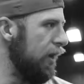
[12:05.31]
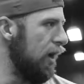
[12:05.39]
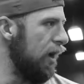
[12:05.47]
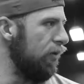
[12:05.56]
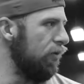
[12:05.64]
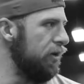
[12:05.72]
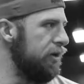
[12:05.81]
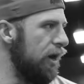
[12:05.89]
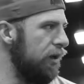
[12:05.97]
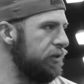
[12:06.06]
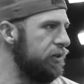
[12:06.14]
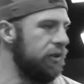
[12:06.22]
the rear
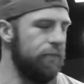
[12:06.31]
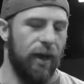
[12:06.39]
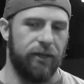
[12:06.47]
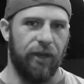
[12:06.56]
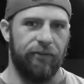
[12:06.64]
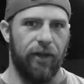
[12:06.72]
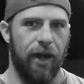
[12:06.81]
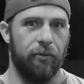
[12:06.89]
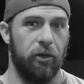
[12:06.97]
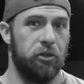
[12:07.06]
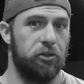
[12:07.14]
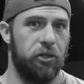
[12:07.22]
delt, the pec deck fly, I'm
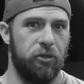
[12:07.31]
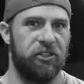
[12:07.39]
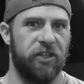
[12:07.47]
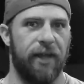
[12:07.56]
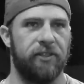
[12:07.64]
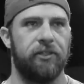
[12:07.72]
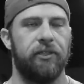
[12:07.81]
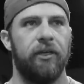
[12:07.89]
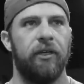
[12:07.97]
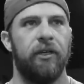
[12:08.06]
gonna do 2 sets.